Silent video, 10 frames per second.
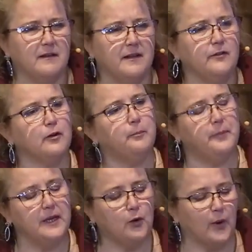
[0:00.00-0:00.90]
these are
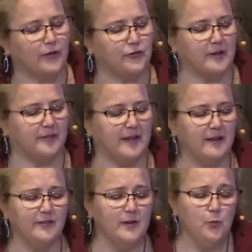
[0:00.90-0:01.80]
big question
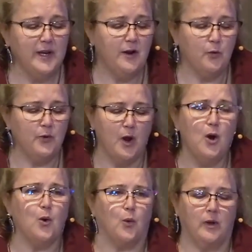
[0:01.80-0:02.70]
things, and we don't
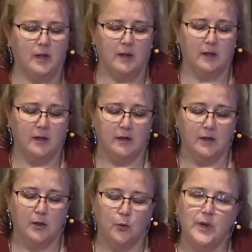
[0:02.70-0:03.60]
know.
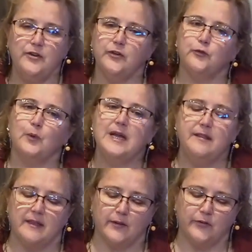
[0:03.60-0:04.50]
We just
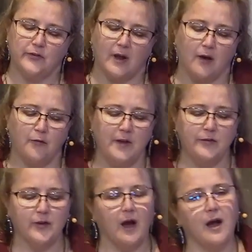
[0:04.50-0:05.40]
read this stuff.
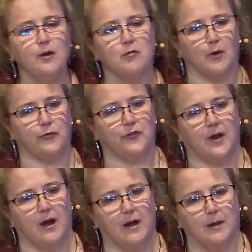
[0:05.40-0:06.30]
It's Kairos
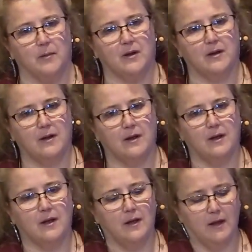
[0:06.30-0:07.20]
time.
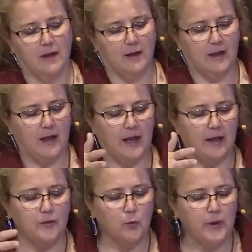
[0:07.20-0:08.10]

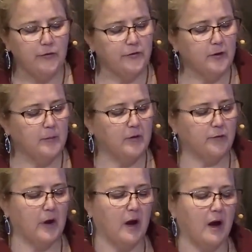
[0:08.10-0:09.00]
And the wisdom
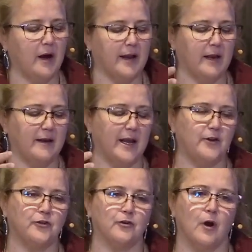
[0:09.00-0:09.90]
of God and
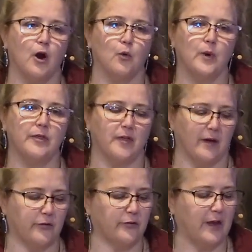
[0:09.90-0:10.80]
nature are with
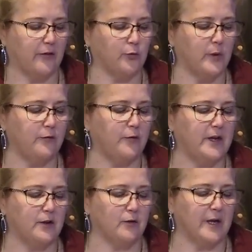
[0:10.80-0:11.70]
us as we
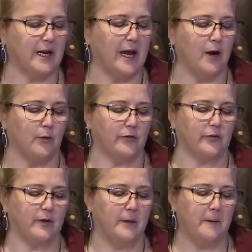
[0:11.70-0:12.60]
figure it
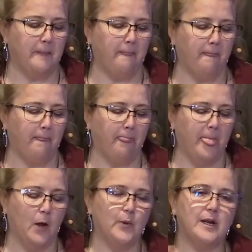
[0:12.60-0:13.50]
out.
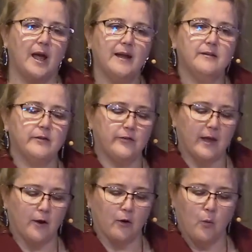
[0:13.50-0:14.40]
We'd like to
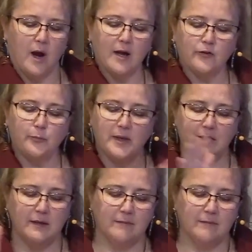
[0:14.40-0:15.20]
set our watch, but